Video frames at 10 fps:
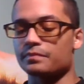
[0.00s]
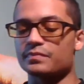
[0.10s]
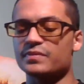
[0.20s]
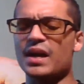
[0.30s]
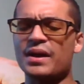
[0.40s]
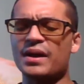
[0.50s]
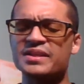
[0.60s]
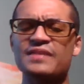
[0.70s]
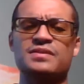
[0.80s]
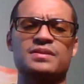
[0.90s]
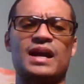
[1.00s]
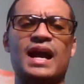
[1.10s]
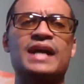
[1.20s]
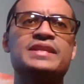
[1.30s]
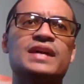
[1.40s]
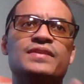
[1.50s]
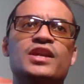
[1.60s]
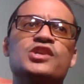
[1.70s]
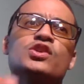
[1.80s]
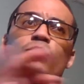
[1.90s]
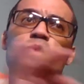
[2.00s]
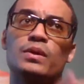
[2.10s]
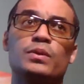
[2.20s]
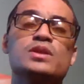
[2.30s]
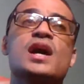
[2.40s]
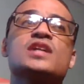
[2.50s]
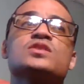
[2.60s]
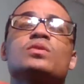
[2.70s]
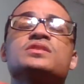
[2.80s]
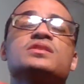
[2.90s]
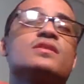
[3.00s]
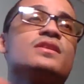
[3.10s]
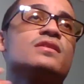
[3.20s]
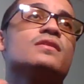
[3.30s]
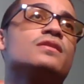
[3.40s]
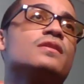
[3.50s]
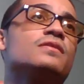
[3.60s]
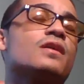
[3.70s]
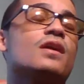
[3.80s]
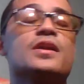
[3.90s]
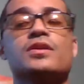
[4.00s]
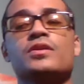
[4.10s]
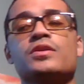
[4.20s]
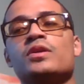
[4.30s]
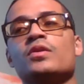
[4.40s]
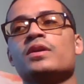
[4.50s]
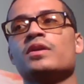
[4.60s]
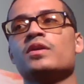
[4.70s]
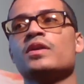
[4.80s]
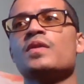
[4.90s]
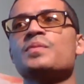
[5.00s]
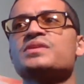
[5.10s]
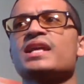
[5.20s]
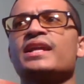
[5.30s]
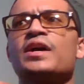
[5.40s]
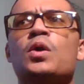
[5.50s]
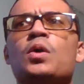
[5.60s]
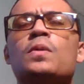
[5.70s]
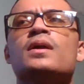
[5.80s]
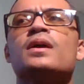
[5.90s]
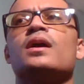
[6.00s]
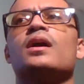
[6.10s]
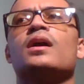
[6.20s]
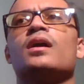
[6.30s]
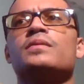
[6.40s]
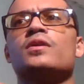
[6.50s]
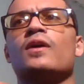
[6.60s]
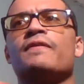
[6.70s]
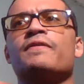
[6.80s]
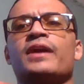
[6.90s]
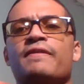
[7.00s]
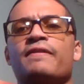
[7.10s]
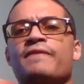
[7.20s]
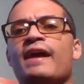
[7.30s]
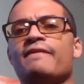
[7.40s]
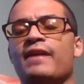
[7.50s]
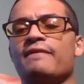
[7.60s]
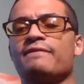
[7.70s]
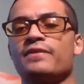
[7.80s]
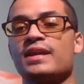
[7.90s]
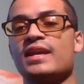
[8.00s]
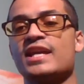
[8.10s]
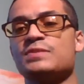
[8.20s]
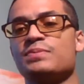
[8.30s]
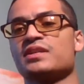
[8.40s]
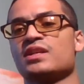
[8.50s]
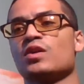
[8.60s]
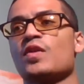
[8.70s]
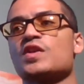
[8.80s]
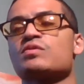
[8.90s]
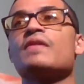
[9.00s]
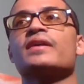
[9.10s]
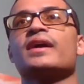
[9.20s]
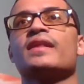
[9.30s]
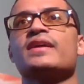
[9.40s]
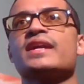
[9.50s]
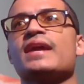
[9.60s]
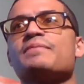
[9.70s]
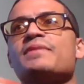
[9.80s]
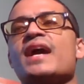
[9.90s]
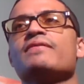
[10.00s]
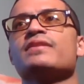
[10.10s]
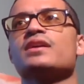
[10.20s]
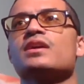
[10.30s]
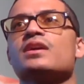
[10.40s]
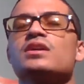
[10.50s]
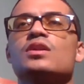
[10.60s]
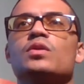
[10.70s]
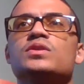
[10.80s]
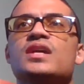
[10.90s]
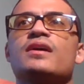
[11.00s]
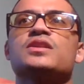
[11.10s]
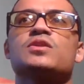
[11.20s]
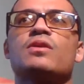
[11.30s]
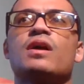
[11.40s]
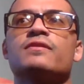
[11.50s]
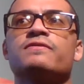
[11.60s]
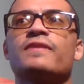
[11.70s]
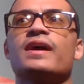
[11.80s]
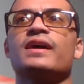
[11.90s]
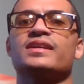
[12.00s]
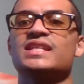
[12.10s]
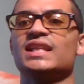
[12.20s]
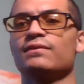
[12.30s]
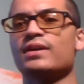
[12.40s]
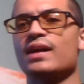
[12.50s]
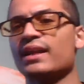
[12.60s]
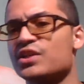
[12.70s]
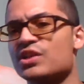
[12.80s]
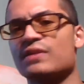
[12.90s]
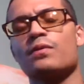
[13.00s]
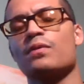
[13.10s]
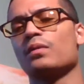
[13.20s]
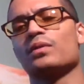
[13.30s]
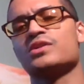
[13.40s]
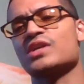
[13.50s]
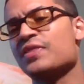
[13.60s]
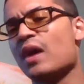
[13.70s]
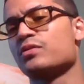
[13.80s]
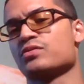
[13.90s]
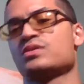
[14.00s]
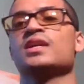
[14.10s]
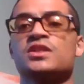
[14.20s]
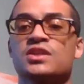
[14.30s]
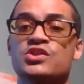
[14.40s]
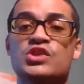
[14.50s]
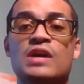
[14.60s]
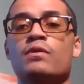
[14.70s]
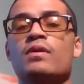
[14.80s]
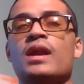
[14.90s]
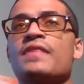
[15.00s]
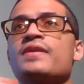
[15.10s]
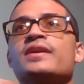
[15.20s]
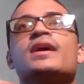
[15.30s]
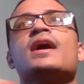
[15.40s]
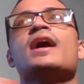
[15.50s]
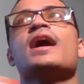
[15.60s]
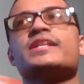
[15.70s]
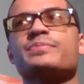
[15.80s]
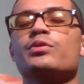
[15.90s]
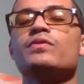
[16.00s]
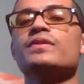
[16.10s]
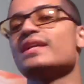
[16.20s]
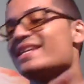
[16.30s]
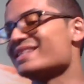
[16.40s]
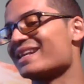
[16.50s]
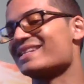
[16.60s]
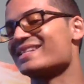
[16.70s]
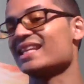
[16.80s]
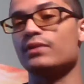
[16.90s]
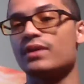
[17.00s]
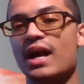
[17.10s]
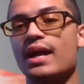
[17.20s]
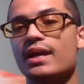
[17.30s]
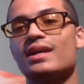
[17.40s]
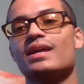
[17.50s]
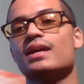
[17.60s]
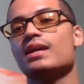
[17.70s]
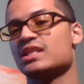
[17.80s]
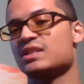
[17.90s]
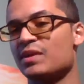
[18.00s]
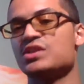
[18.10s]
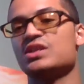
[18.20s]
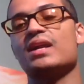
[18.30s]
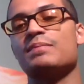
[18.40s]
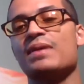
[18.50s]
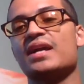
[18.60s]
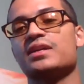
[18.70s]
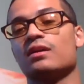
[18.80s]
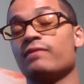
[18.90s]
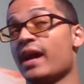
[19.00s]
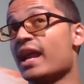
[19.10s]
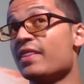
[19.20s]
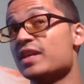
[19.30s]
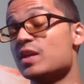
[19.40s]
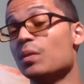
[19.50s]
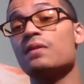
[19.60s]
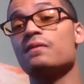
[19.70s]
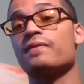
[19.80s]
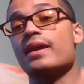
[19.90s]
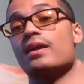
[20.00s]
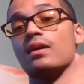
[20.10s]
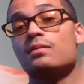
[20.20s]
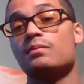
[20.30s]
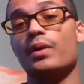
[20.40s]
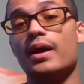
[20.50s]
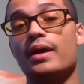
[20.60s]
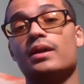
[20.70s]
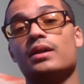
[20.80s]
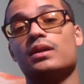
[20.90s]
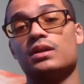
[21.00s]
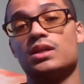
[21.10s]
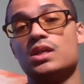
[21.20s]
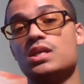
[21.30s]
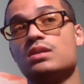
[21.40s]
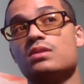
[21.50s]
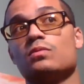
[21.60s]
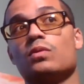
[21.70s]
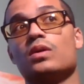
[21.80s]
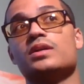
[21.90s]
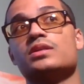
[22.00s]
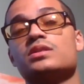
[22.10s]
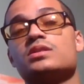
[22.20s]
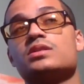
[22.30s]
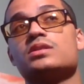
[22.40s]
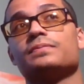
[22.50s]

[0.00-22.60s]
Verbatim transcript: now, I did have something. I, I did have an issue when when you guys go listen to the the, the, the audio, you'll, you'll you'll hear them say like, oh, uh, you know, if they're if if, if E S P N's going to go this route, they got they can't be having, you know, Terence Crawford fight like a C-level guy like Jeff Horn, which I thought was ridiculous because Jeff Horn, I think, has proven he's not a C-level guy, especially in the Manny Pacquiao fight. I didn't think he won the fight, but he was